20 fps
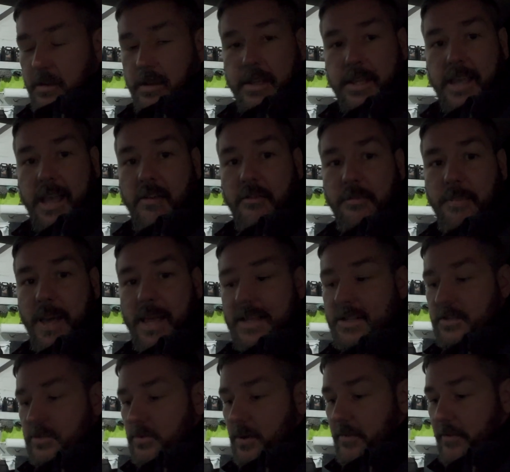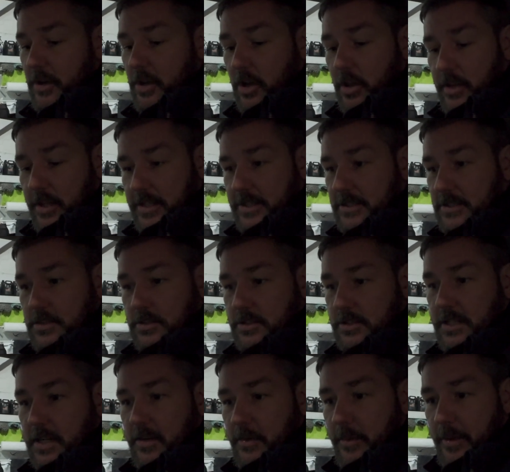Kev Benn's, where I got this
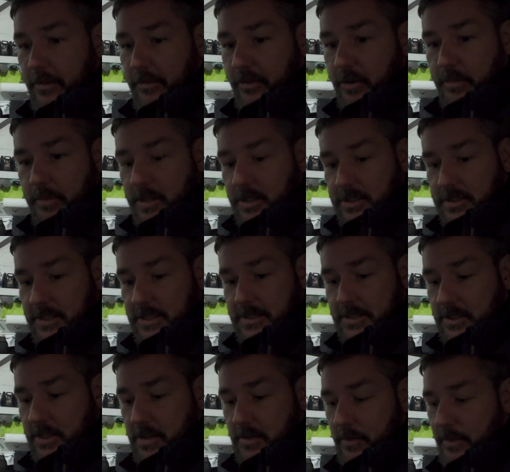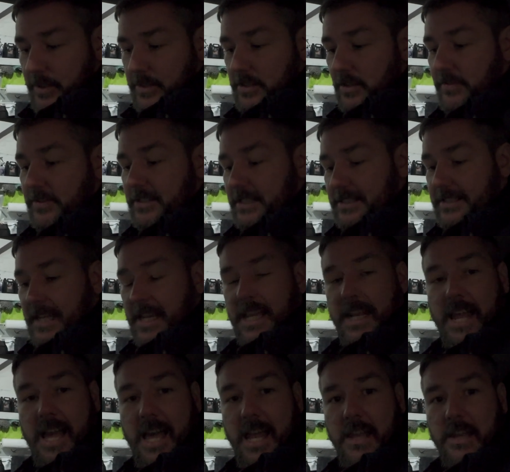steering wheel from, because this steering wheel is obviously
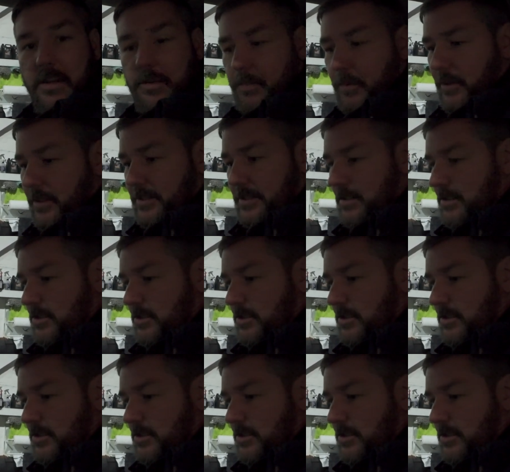second hand, but it's in